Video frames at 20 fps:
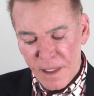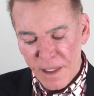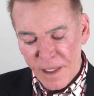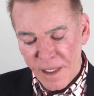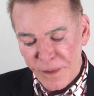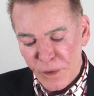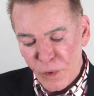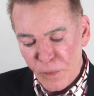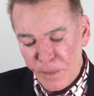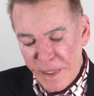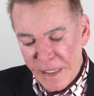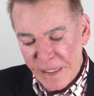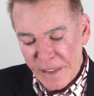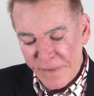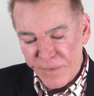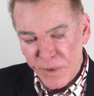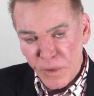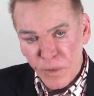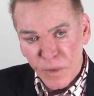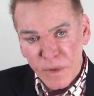I know many
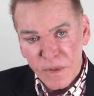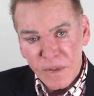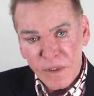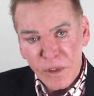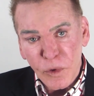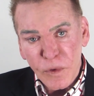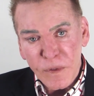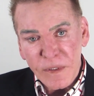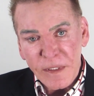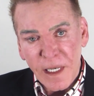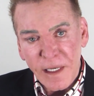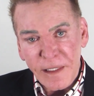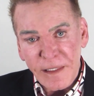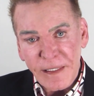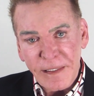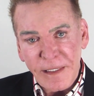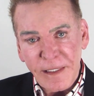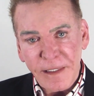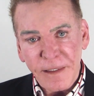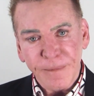of you are still
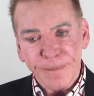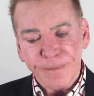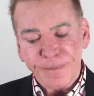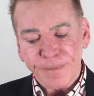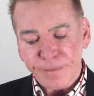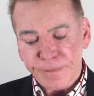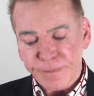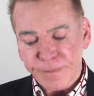signing in.